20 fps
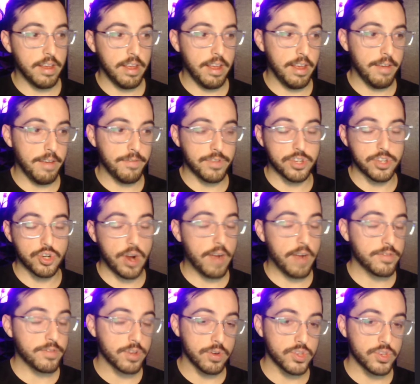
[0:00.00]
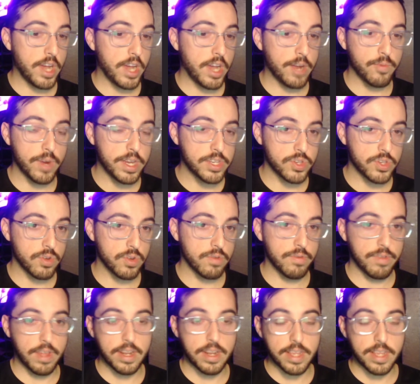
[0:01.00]
If the draft goes sideways,
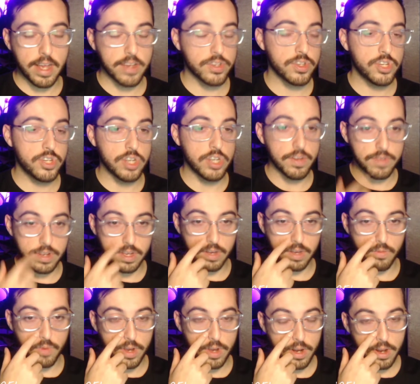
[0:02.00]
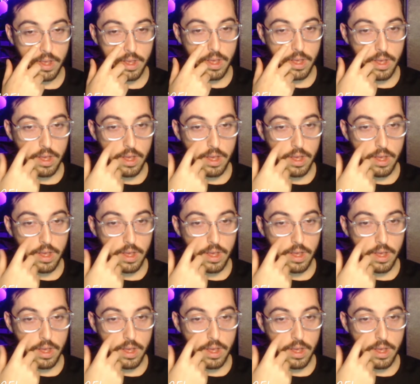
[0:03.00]
then yes, Chieftain can win.